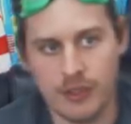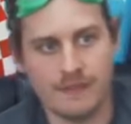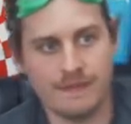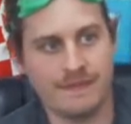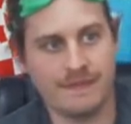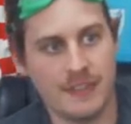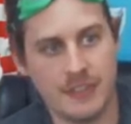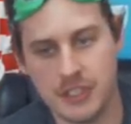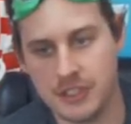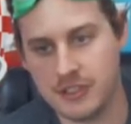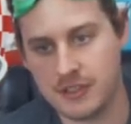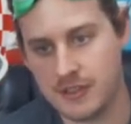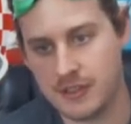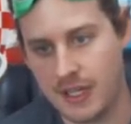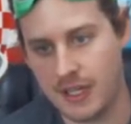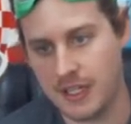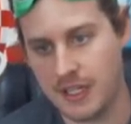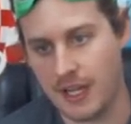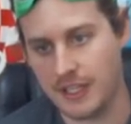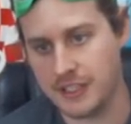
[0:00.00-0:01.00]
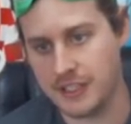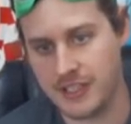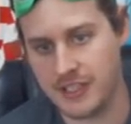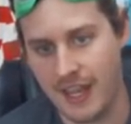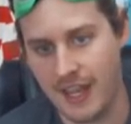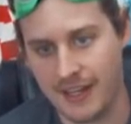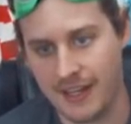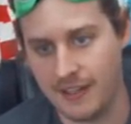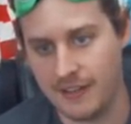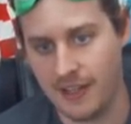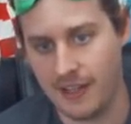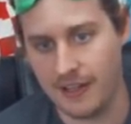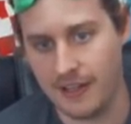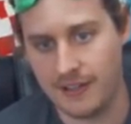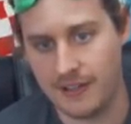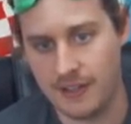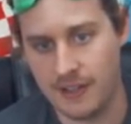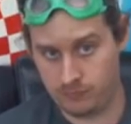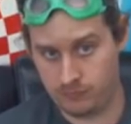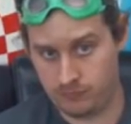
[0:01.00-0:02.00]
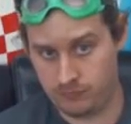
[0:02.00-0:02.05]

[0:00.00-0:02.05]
do it. Just I, I just can't get it done.